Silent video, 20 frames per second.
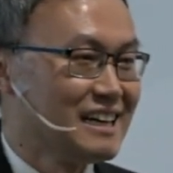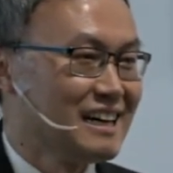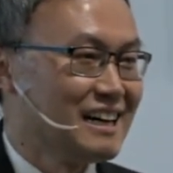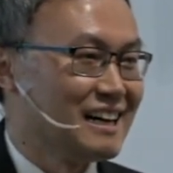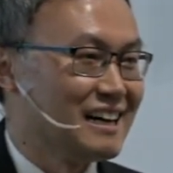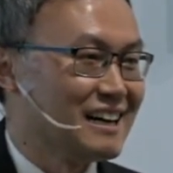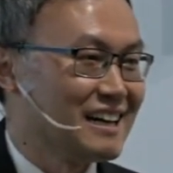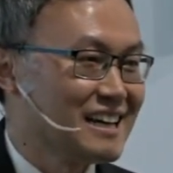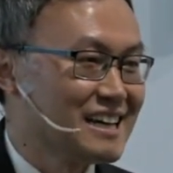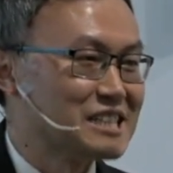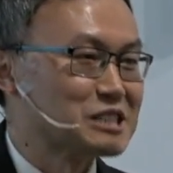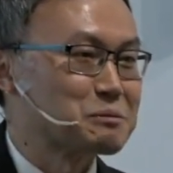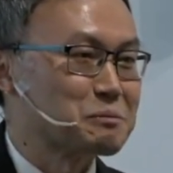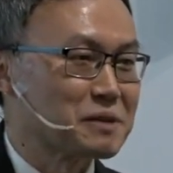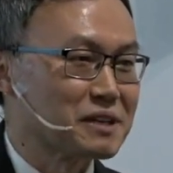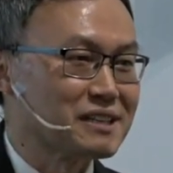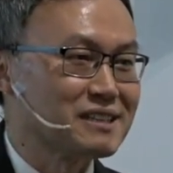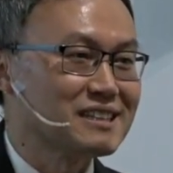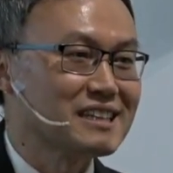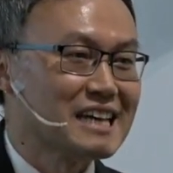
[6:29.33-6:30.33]
Uh, has
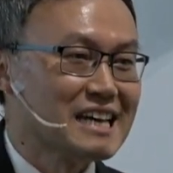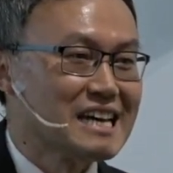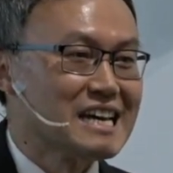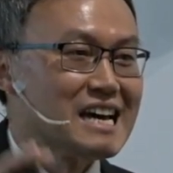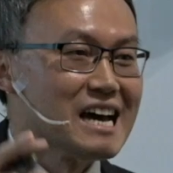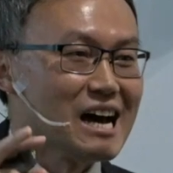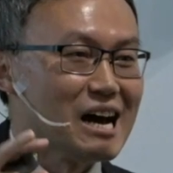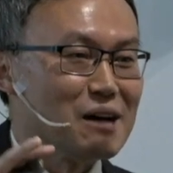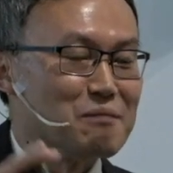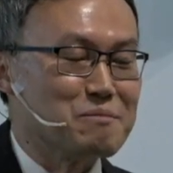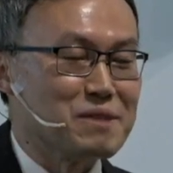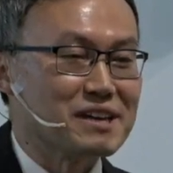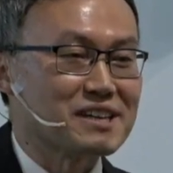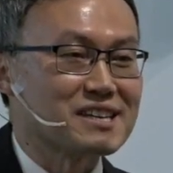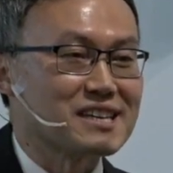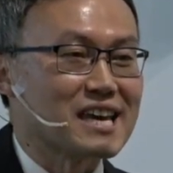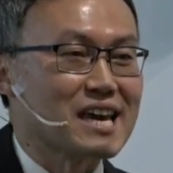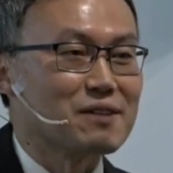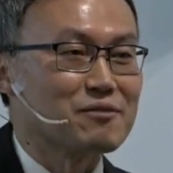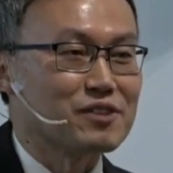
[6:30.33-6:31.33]
been uh,
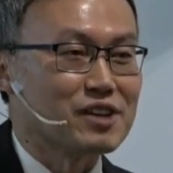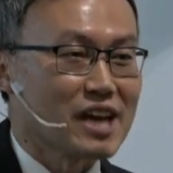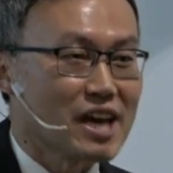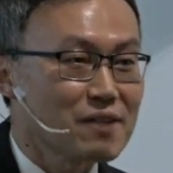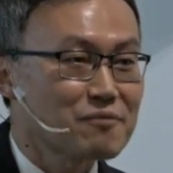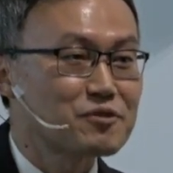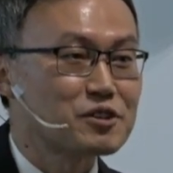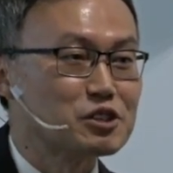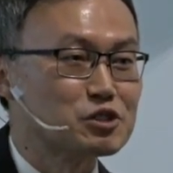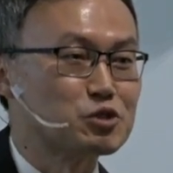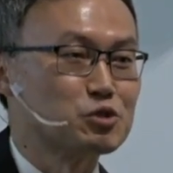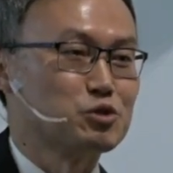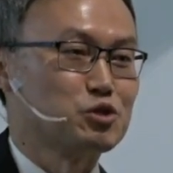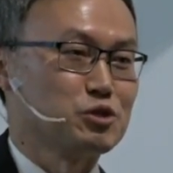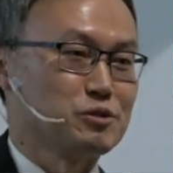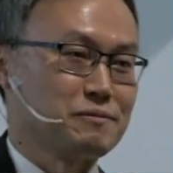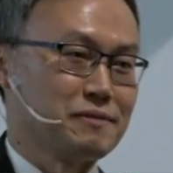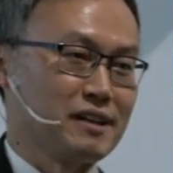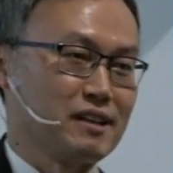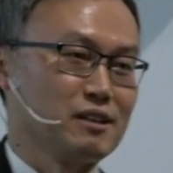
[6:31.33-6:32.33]
making every effort to
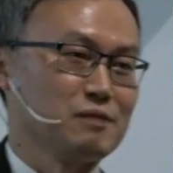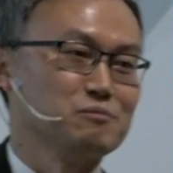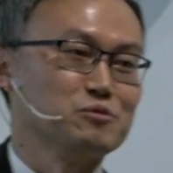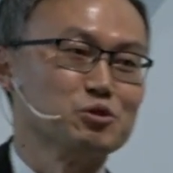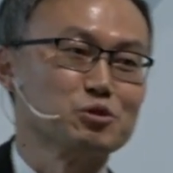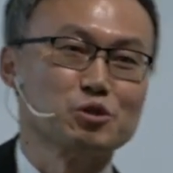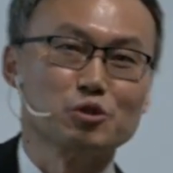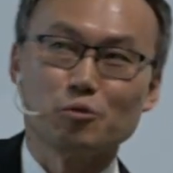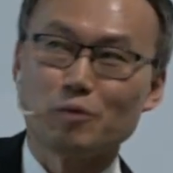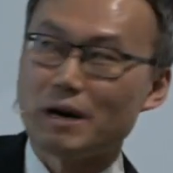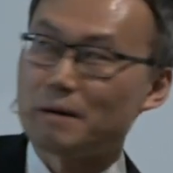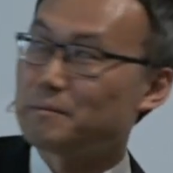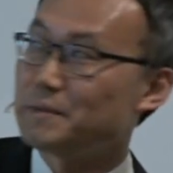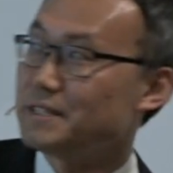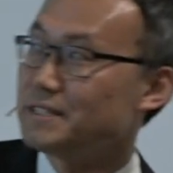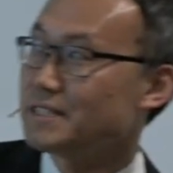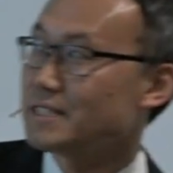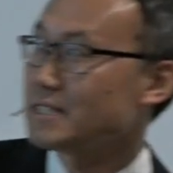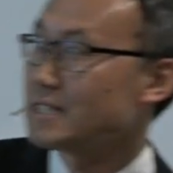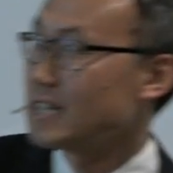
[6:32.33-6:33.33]
develop nuclear
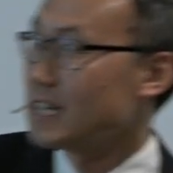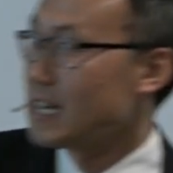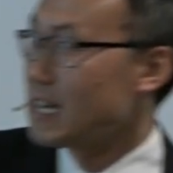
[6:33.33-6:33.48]
weapons.